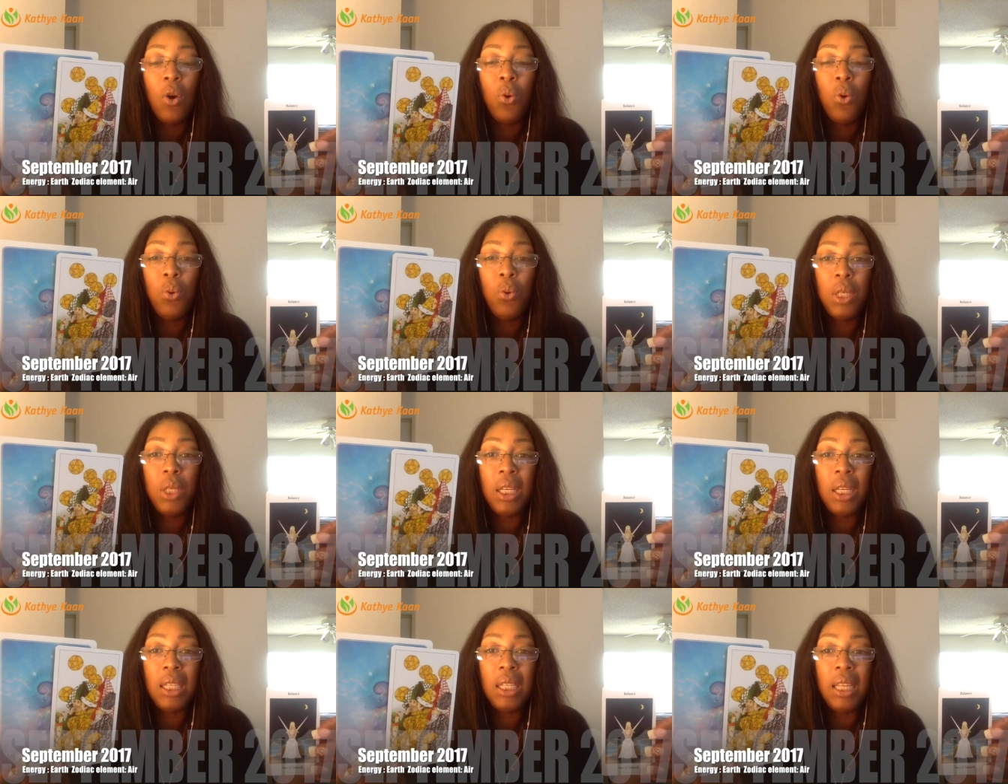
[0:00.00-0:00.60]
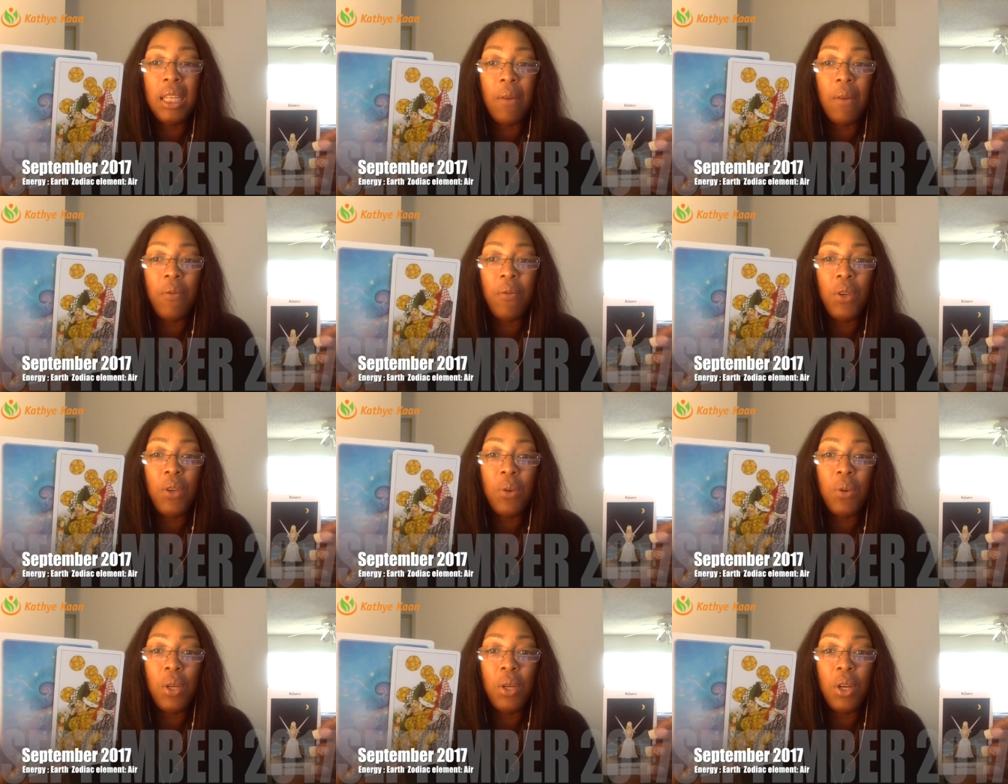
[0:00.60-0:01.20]
who didn't give
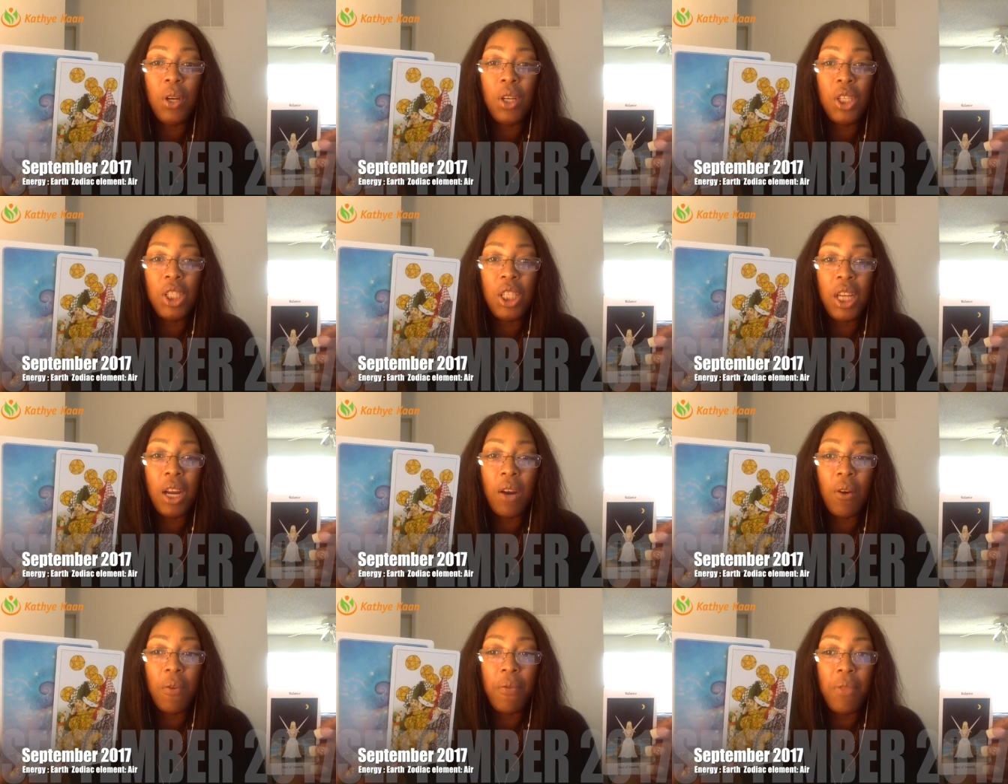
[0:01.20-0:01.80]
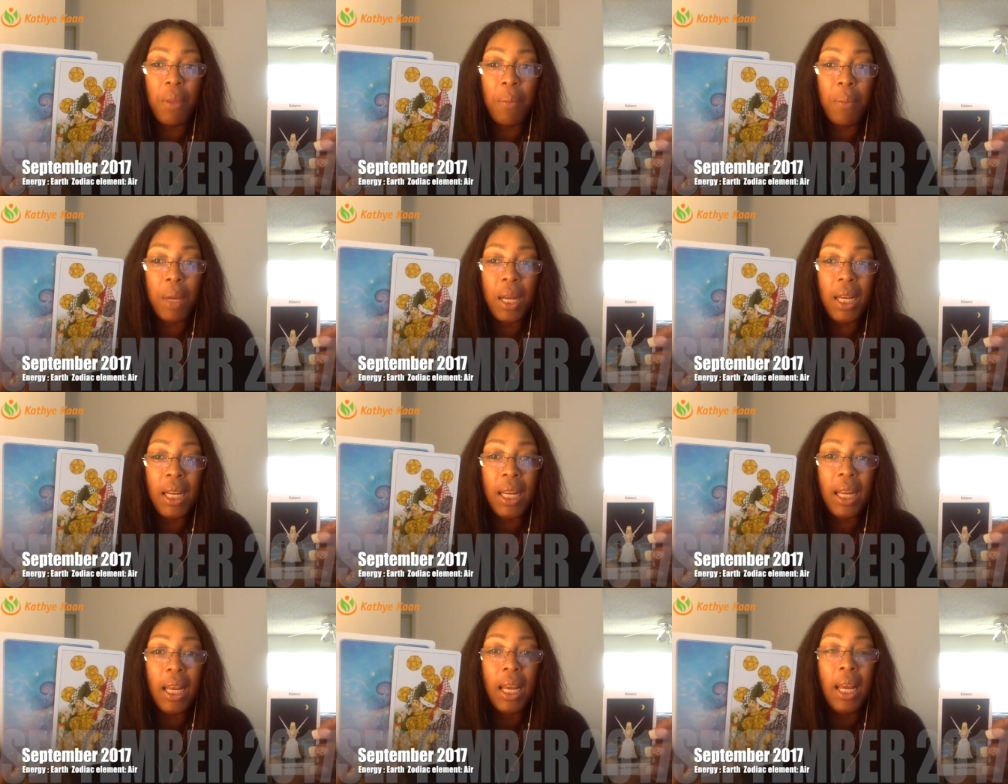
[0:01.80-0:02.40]
you your share of the
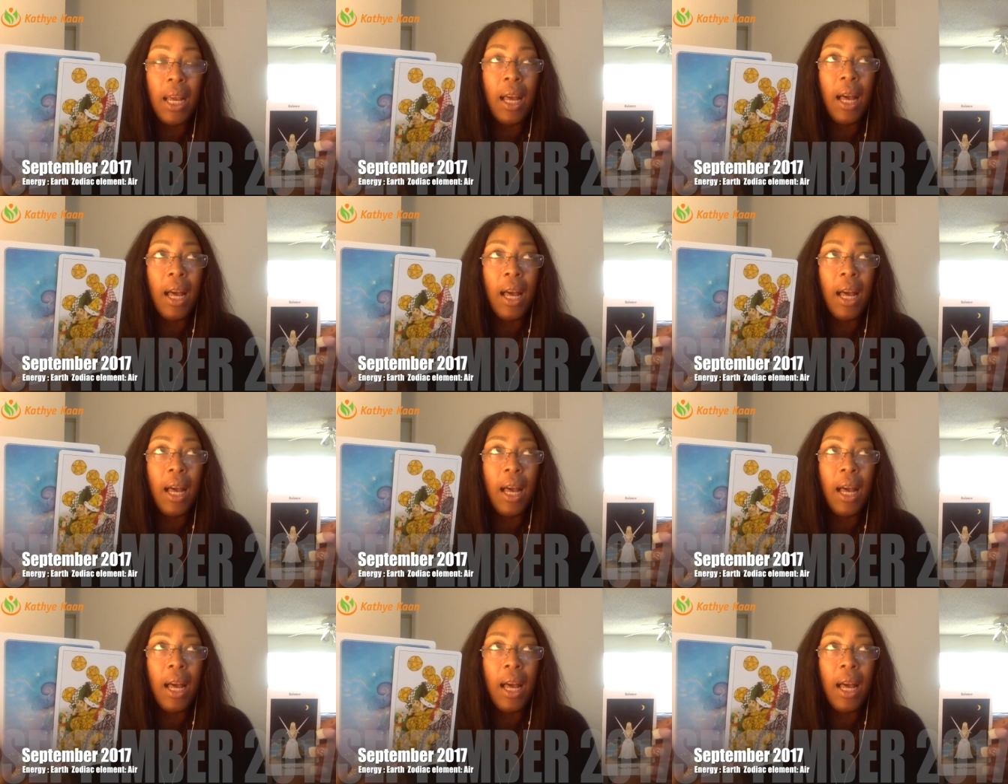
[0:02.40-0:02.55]
money.